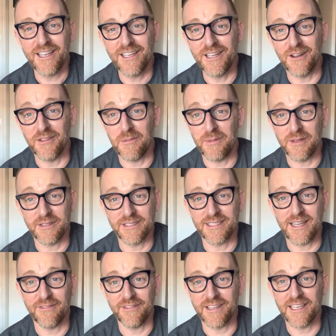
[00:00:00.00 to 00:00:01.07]
the bills
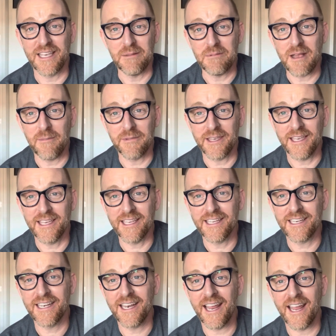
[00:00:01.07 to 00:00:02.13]
definitely keep coming
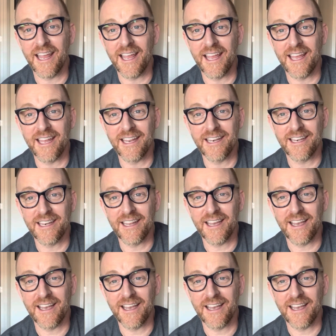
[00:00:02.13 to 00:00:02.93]
in, and